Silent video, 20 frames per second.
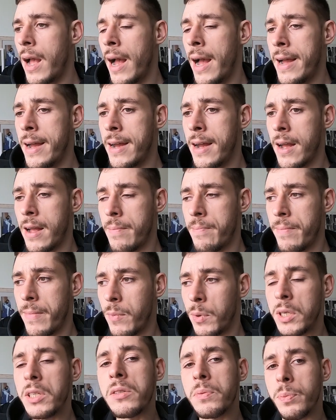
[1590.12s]
um,
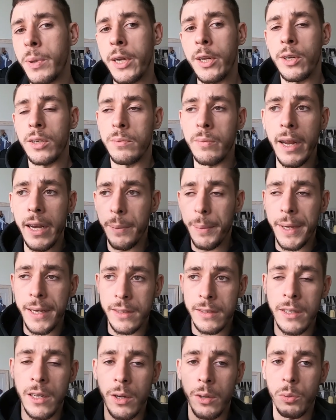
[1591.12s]
which is pretty good money
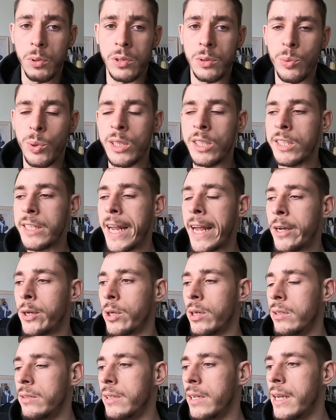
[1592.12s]
because, you know, it was Swiss
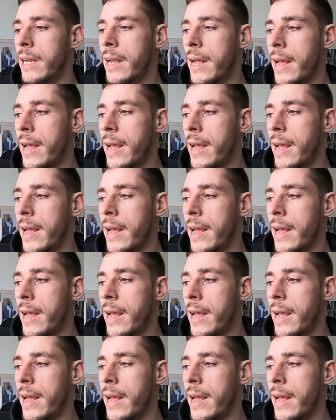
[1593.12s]
standards.